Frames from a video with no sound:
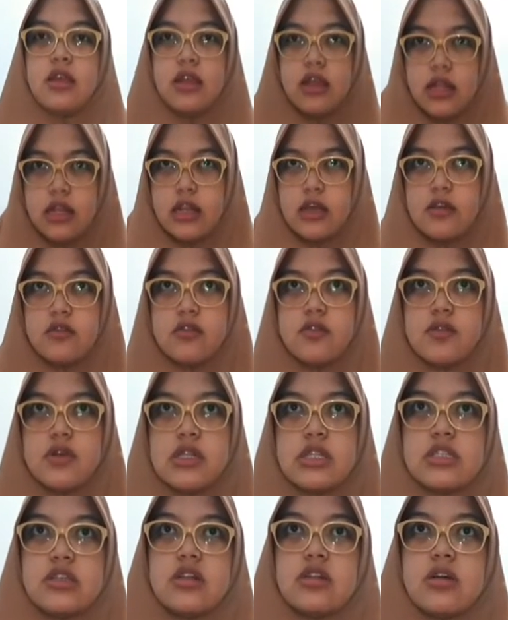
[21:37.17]
And now we
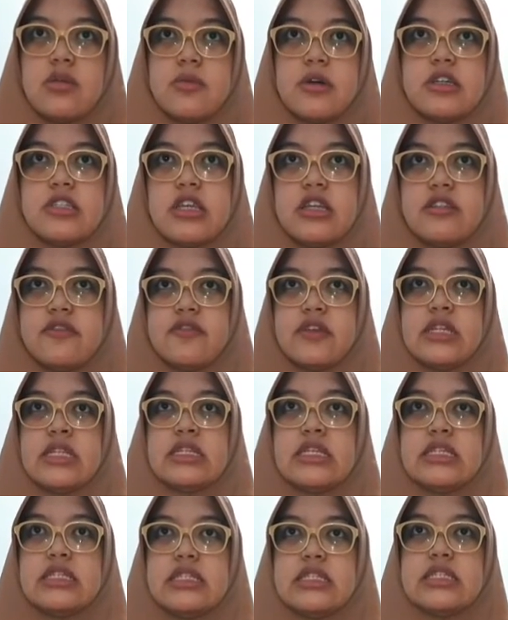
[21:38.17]
will talk about
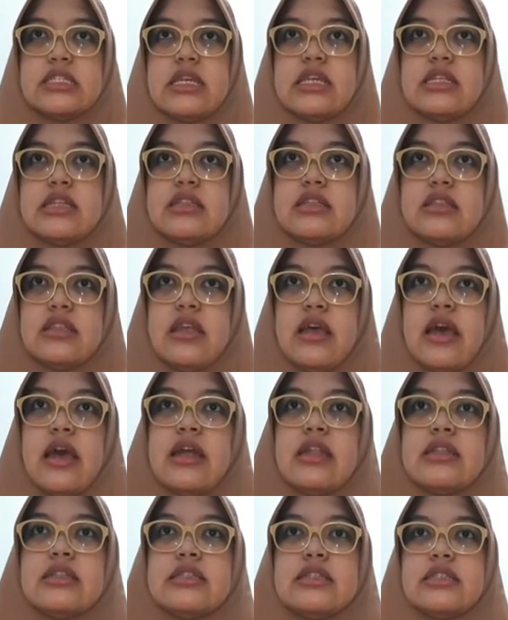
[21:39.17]
advantages
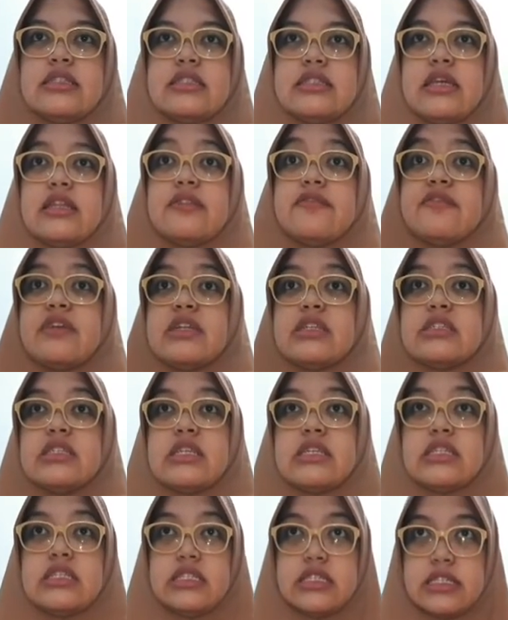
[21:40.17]
and
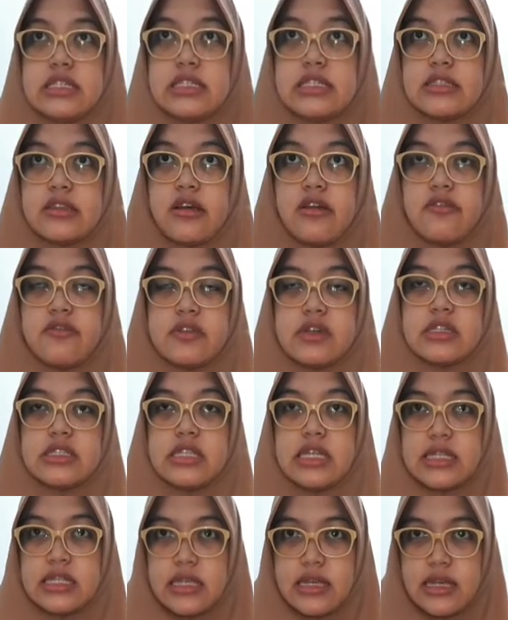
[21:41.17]
disadvantages of
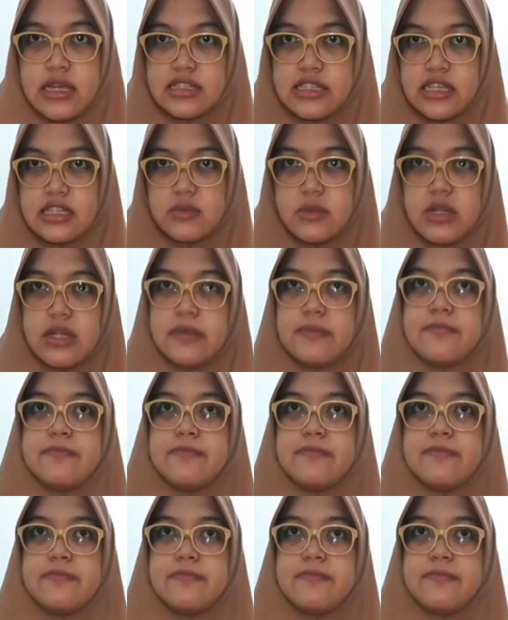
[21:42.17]
authentic assessment.